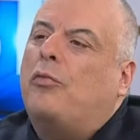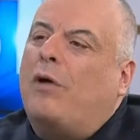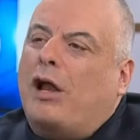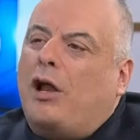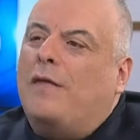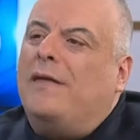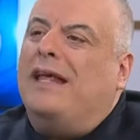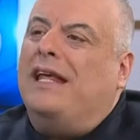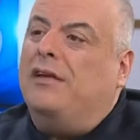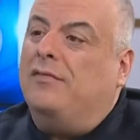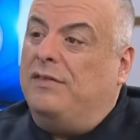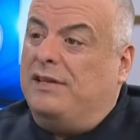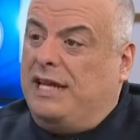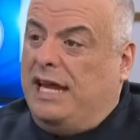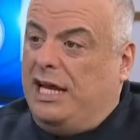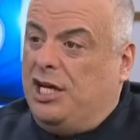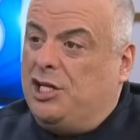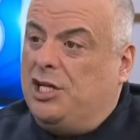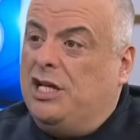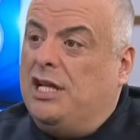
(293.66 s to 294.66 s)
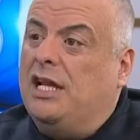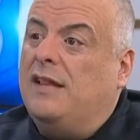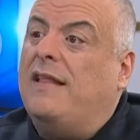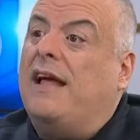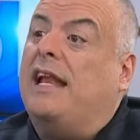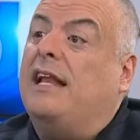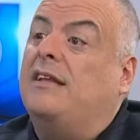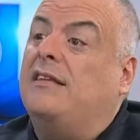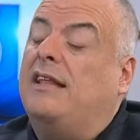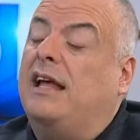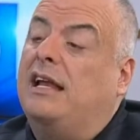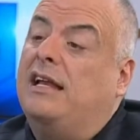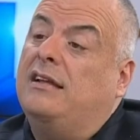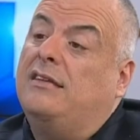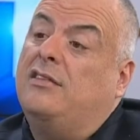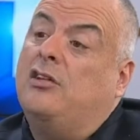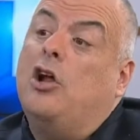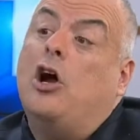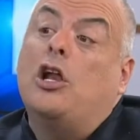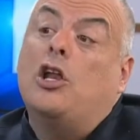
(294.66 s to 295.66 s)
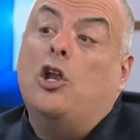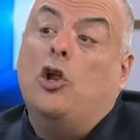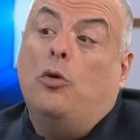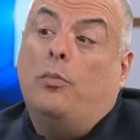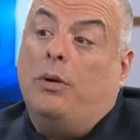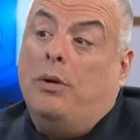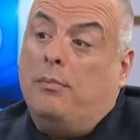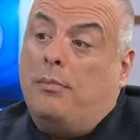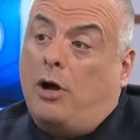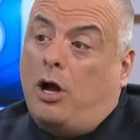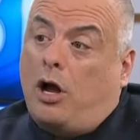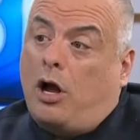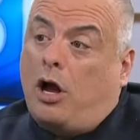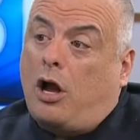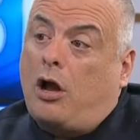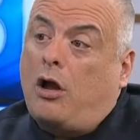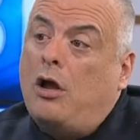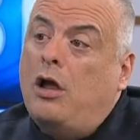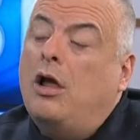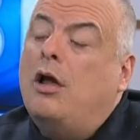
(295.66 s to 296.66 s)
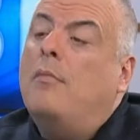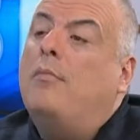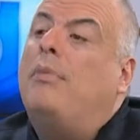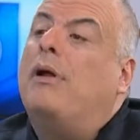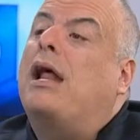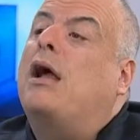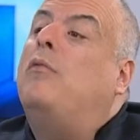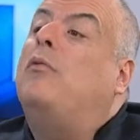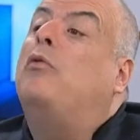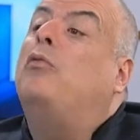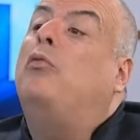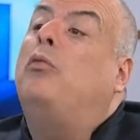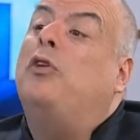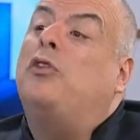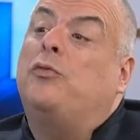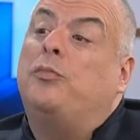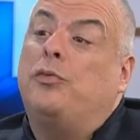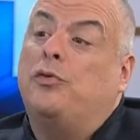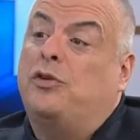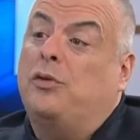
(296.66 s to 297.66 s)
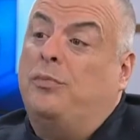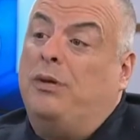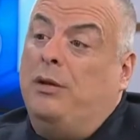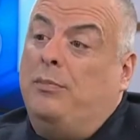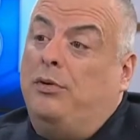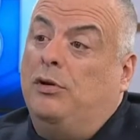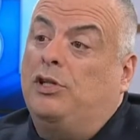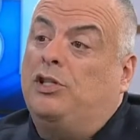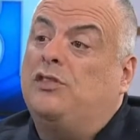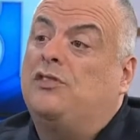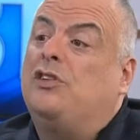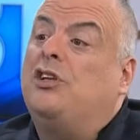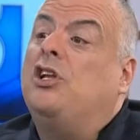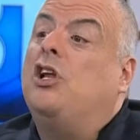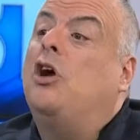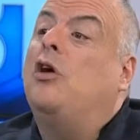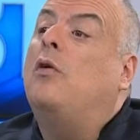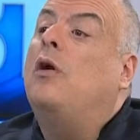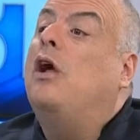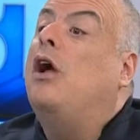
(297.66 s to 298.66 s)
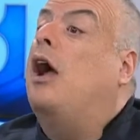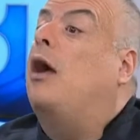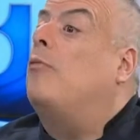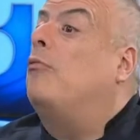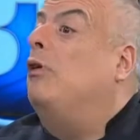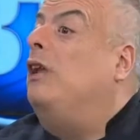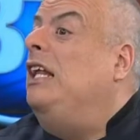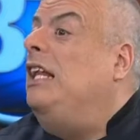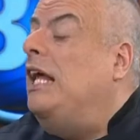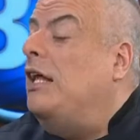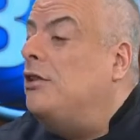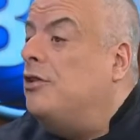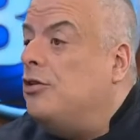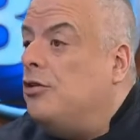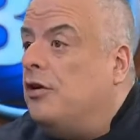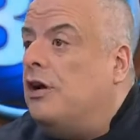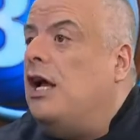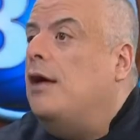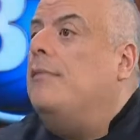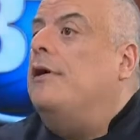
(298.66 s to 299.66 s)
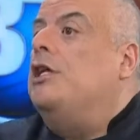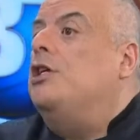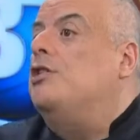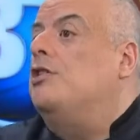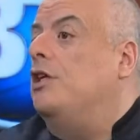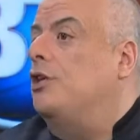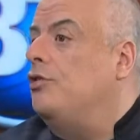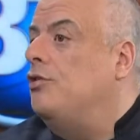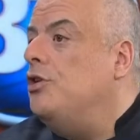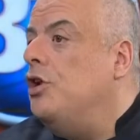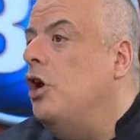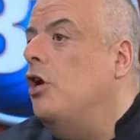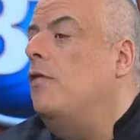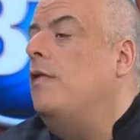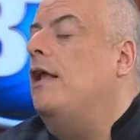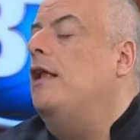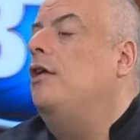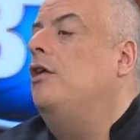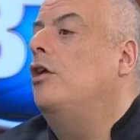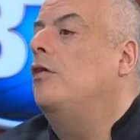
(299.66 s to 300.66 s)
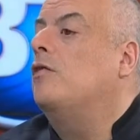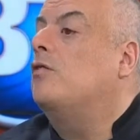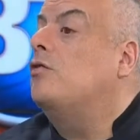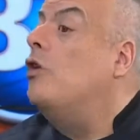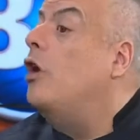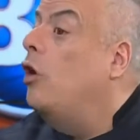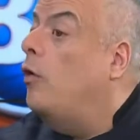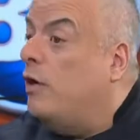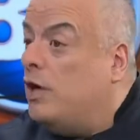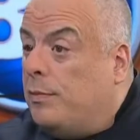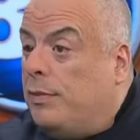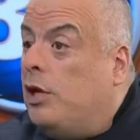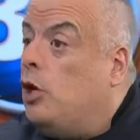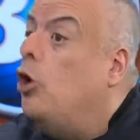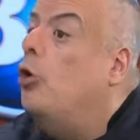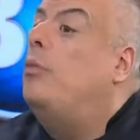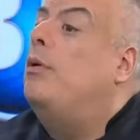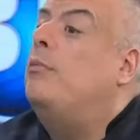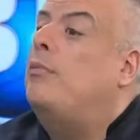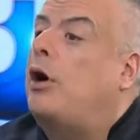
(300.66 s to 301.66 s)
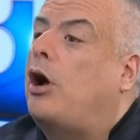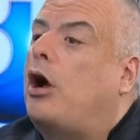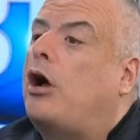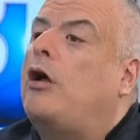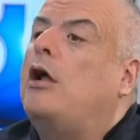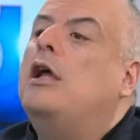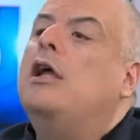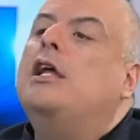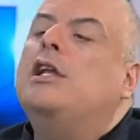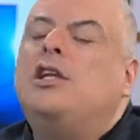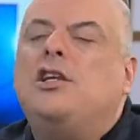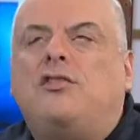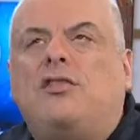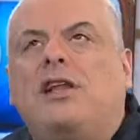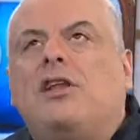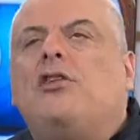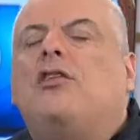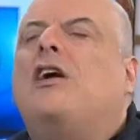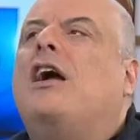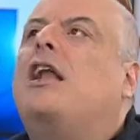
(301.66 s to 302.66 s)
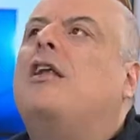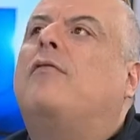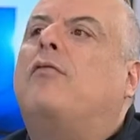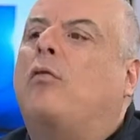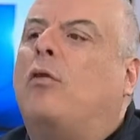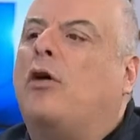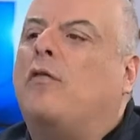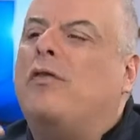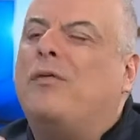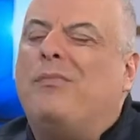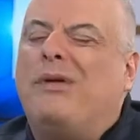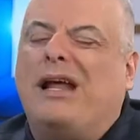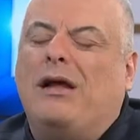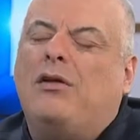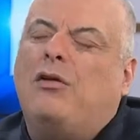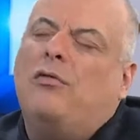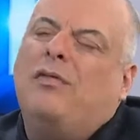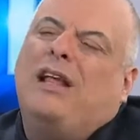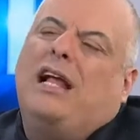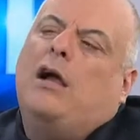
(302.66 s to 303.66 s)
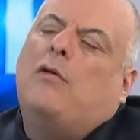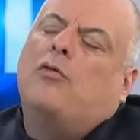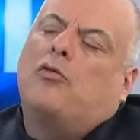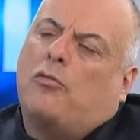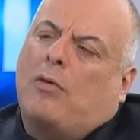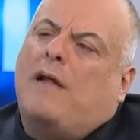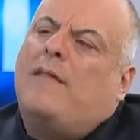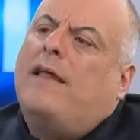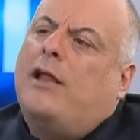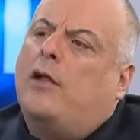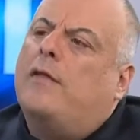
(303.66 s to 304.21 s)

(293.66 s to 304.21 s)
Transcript: write on the invitation that it, that it's not an open bar, but I would whisper to people, just you know, I'm really glad that you're coming, just let you know that you know it's not going to be an open bar, just so you're kind of aware of it. But I don't think I would write that